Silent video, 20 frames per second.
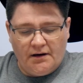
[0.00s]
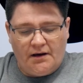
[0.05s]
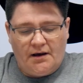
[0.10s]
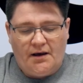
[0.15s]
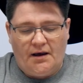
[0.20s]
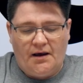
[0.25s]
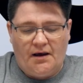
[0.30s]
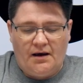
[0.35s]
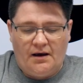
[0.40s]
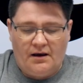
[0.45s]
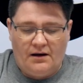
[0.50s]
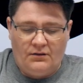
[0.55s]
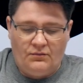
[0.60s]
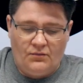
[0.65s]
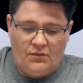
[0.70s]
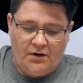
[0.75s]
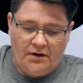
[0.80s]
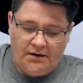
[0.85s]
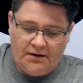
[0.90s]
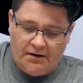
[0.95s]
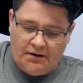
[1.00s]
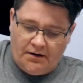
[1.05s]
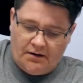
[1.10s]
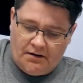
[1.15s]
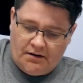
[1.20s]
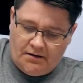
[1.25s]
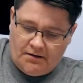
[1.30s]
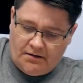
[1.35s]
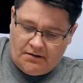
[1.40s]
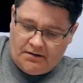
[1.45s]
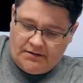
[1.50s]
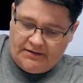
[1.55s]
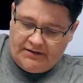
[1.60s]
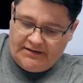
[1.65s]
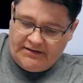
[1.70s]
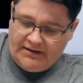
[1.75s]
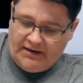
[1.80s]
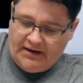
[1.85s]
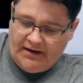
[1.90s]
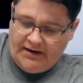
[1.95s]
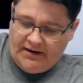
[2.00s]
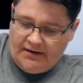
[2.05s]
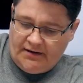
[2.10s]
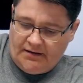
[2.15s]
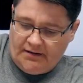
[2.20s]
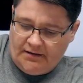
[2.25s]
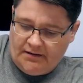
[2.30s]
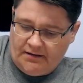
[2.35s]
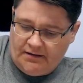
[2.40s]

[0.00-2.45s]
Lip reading: and one on the side,